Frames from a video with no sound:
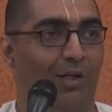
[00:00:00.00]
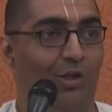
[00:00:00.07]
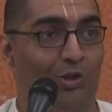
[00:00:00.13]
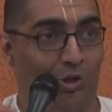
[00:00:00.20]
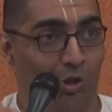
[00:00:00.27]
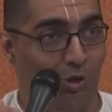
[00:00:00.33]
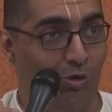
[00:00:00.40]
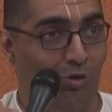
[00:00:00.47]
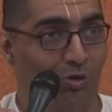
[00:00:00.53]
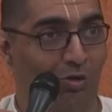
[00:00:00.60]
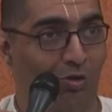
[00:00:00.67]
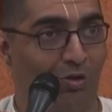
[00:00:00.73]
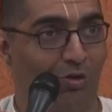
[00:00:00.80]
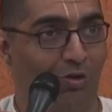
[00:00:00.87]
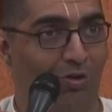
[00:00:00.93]
So,
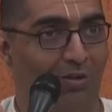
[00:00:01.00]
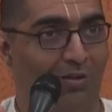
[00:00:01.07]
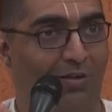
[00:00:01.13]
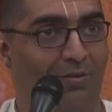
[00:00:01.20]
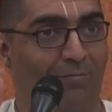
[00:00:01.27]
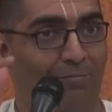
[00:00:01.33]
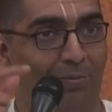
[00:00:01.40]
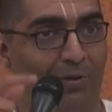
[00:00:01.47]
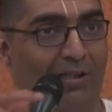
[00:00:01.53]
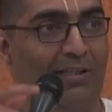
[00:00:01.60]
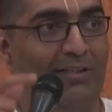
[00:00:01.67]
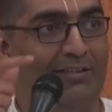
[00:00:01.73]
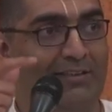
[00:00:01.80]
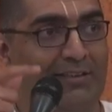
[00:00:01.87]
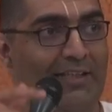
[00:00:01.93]

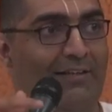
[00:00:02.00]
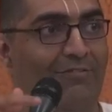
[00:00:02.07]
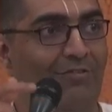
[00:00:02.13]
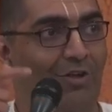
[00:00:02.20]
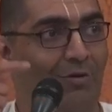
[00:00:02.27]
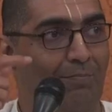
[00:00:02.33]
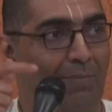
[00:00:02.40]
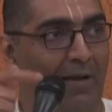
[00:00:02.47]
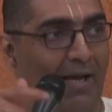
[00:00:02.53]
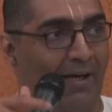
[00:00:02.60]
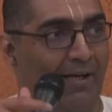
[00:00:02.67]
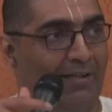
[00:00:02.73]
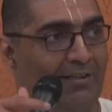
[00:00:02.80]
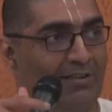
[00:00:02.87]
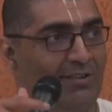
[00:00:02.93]
please give your
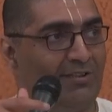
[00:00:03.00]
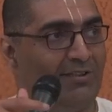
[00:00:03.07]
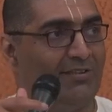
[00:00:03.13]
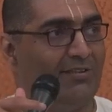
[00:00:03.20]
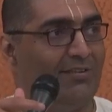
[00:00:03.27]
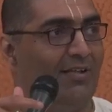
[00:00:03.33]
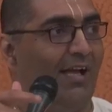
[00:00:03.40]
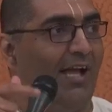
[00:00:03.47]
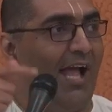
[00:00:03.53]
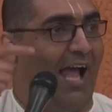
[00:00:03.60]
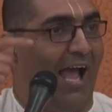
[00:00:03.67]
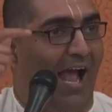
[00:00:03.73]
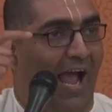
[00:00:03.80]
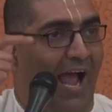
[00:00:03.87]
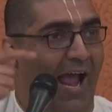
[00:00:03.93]
parents
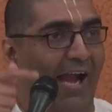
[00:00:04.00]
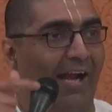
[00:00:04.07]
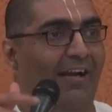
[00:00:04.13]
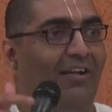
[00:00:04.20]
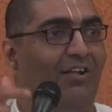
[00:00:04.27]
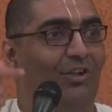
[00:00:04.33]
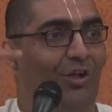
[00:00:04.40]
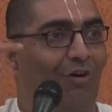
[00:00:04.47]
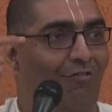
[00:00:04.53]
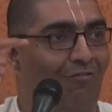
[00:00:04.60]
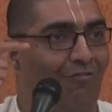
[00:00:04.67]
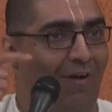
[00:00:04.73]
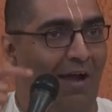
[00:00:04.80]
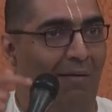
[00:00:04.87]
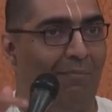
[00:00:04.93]
and your
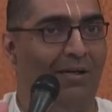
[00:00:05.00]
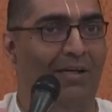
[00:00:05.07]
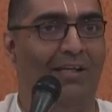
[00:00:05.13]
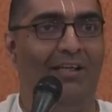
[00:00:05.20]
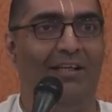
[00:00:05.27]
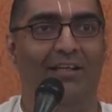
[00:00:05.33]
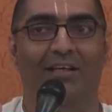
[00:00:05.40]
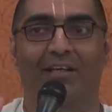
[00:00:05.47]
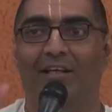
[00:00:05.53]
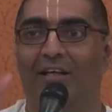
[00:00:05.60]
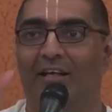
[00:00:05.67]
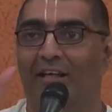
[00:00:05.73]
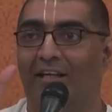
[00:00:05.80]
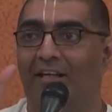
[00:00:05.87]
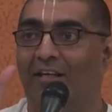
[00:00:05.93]
family
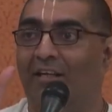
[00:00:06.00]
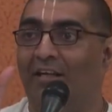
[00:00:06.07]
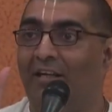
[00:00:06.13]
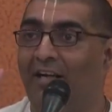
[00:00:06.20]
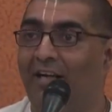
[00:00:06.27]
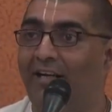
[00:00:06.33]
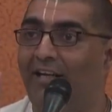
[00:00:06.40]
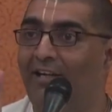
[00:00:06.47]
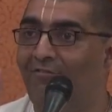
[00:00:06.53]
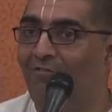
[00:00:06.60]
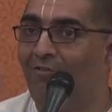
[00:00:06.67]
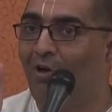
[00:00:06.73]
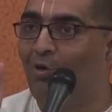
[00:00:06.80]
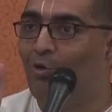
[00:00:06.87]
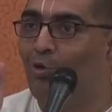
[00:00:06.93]
credit
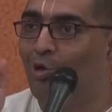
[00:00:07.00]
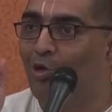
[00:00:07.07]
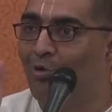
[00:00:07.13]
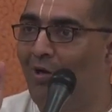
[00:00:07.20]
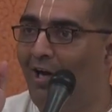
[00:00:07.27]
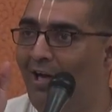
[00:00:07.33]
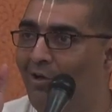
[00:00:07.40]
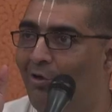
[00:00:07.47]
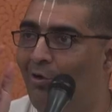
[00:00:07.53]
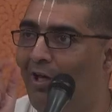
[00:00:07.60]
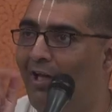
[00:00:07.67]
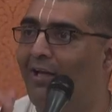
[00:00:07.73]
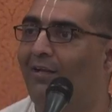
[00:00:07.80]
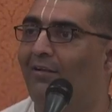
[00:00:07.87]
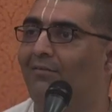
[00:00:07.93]
for who you are
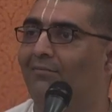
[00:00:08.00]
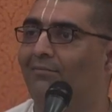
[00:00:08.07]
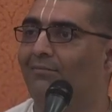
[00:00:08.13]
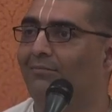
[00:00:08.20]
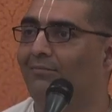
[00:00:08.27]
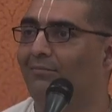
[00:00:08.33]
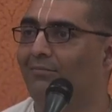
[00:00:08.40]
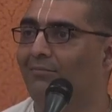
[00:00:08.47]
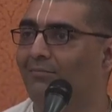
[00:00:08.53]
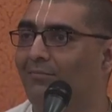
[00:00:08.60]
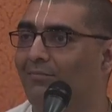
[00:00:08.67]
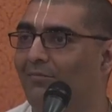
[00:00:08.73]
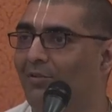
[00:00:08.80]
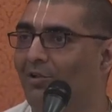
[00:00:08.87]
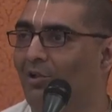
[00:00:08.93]
today.
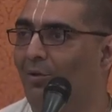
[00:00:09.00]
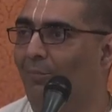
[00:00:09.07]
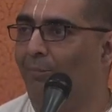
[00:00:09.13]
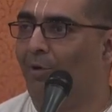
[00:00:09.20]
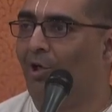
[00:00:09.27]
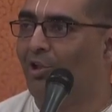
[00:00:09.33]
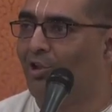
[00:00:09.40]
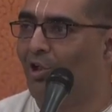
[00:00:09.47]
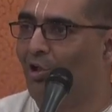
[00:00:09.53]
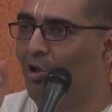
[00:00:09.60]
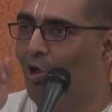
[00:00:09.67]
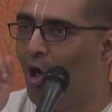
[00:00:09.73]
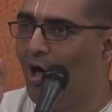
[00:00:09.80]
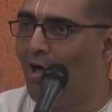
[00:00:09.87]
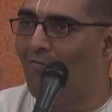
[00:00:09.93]
Because a
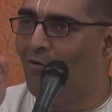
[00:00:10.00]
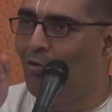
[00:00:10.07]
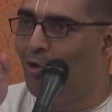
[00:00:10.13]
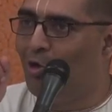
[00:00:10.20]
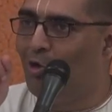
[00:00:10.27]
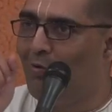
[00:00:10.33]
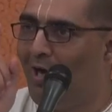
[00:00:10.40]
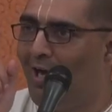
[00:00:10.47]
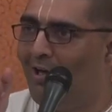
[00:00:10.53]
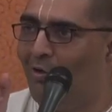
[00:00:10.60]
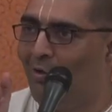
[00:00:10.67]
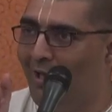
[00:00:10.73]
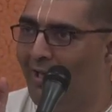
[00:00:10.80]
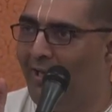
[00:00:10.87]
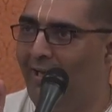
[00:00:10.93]
lot of who you are
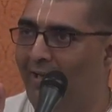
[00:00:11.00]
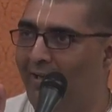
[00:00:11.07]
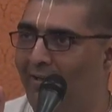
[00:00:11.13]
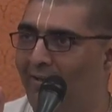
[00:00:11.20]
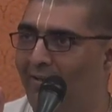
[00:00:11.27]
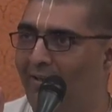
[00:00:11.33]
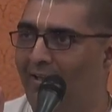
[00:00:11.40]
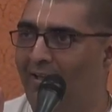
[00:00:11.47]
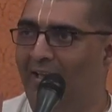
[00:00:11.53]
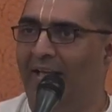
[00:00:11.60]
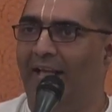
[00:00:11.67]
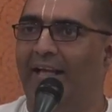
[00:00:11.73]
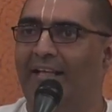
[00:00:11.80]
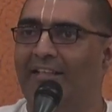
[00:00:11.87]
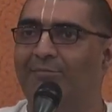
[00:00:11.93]
today
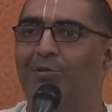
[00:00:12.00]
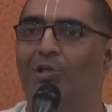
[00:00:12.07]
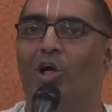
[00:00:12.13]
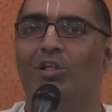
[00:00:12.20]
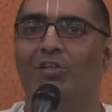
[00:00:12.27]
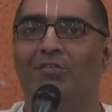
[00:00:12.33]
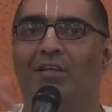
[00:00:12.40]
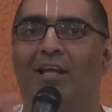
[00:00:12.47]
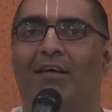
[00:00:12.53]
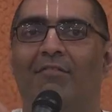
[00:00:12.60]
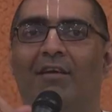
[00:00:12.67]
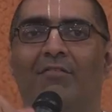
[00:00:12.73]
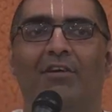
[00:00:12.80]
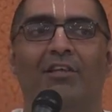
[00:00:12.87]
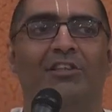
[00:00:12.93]
is because of the love
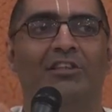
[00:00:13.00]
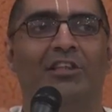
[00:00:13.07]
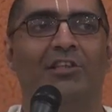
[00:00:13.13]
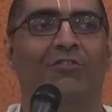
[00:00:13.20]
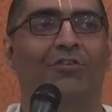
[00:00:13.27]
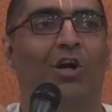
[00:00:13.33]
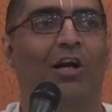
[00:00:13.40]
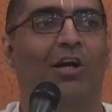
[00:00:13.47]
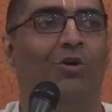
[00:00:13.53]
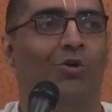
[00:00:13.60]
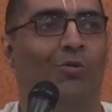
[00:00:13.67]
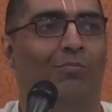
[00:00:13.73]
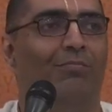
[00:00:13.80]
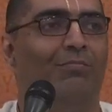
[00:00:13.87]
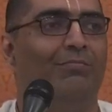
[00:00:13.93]
and affection that you've got at
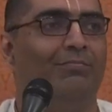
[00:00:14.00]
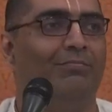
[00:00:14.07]
home.